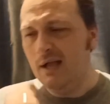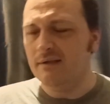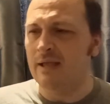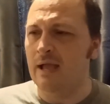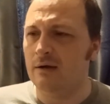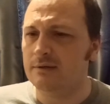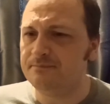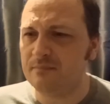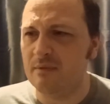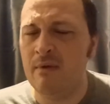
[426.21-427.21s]
Now,
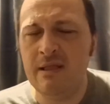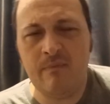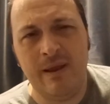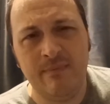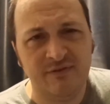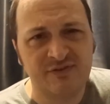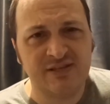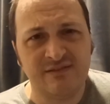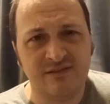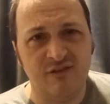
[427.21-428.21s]
many people have
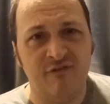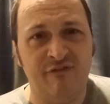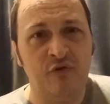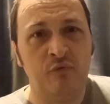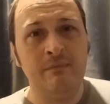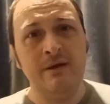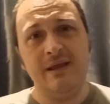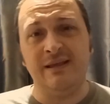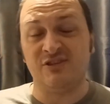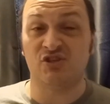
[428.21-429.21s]
said that the film
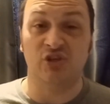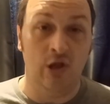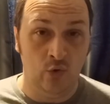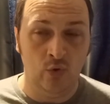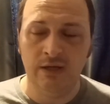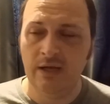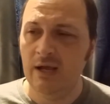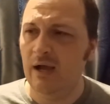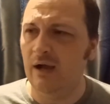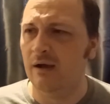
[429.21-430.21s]
is slow.
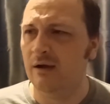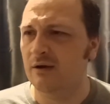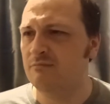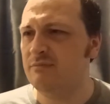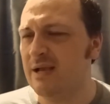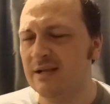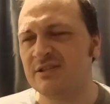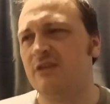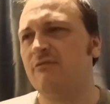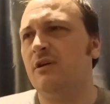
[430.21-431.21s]
Um,
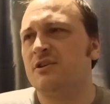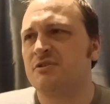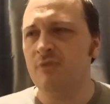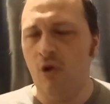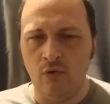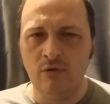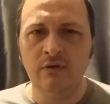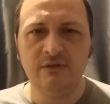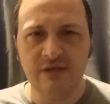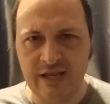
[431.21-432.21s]
yes, there are some long
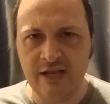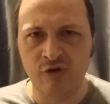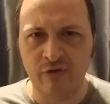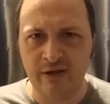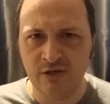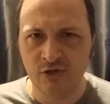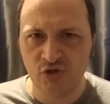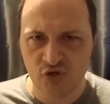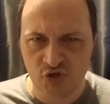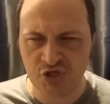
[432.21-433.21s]
lingering
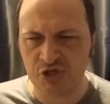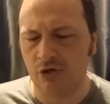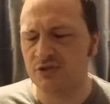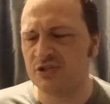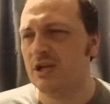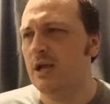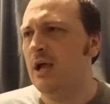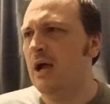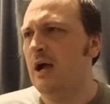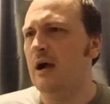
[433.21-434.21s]
shots.
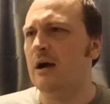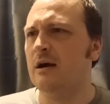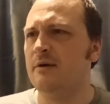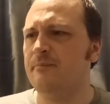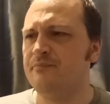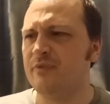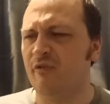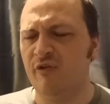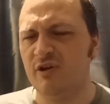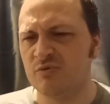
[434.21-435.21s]
Um, the
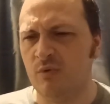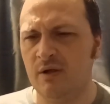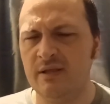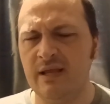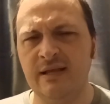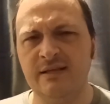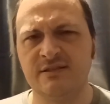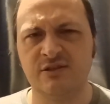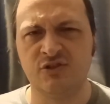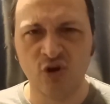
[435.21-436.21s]
first one is
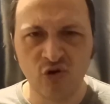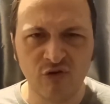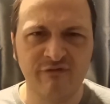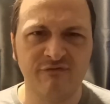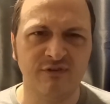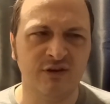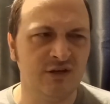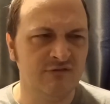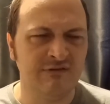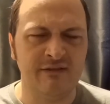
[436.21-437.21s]
the tour of
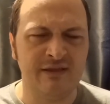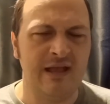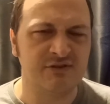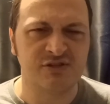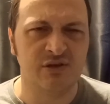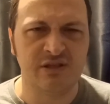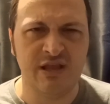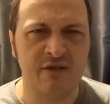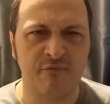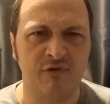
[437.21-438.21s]
uh, around the outside of
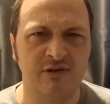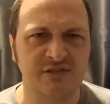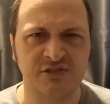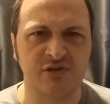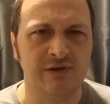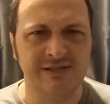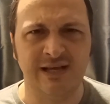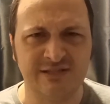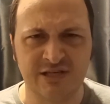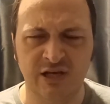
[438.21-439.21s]
the Enterprise that Scotty
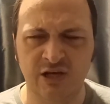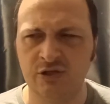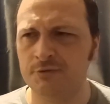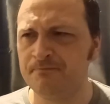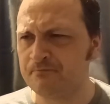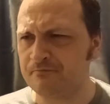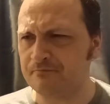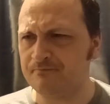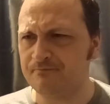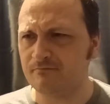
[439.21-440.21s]
takes Kirk on,
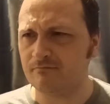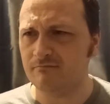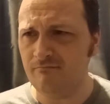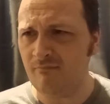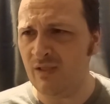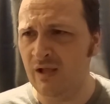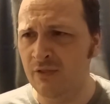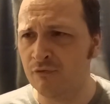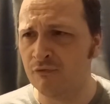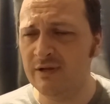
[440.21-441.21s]

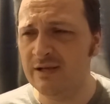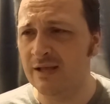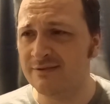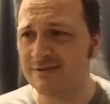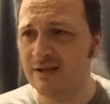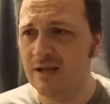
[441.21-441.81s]
and the re and